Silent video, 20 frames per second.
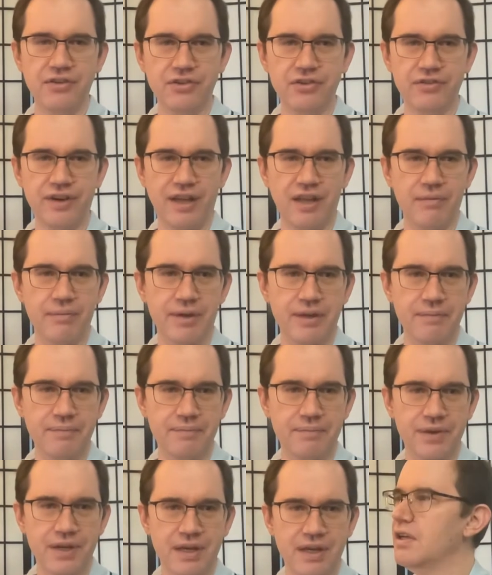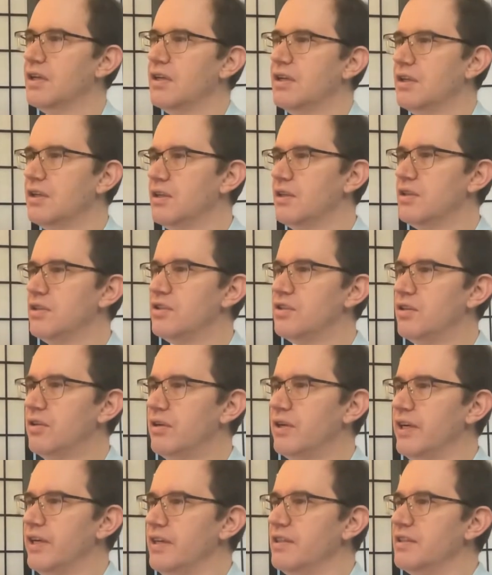Development.
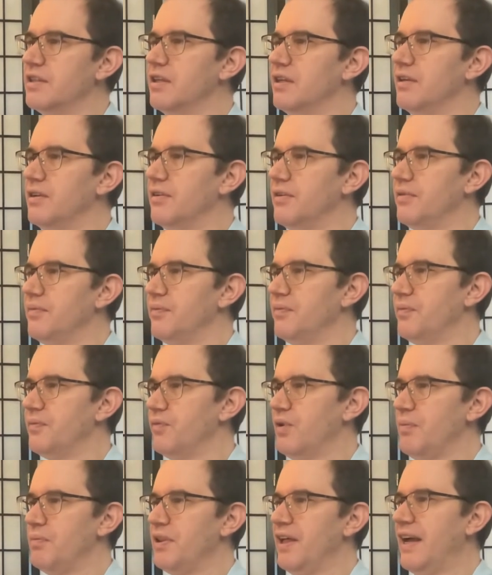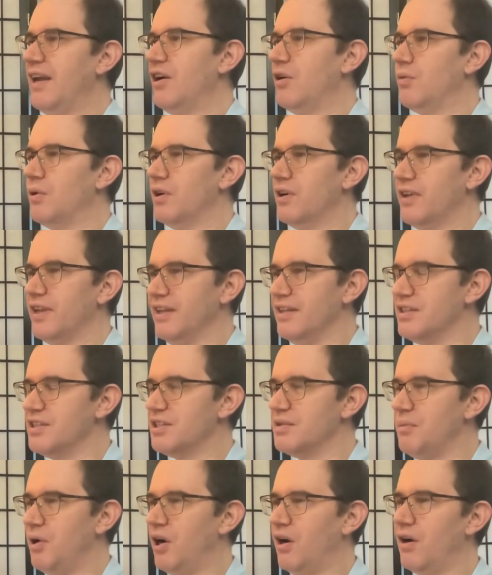Stories. We plan our work in
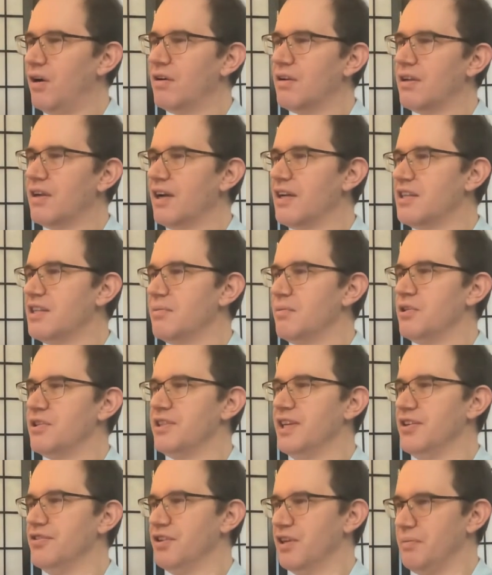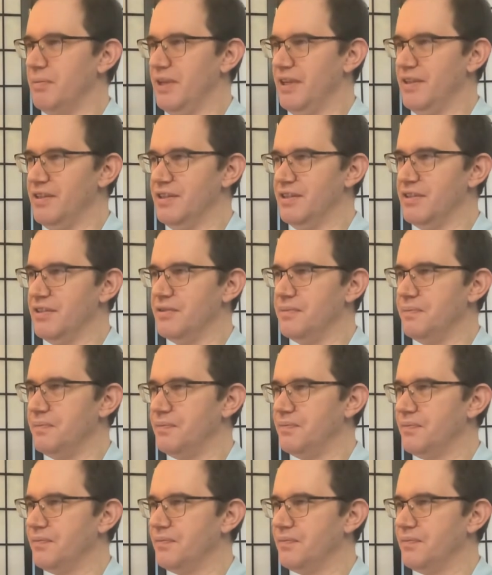small, customer-centric pieces.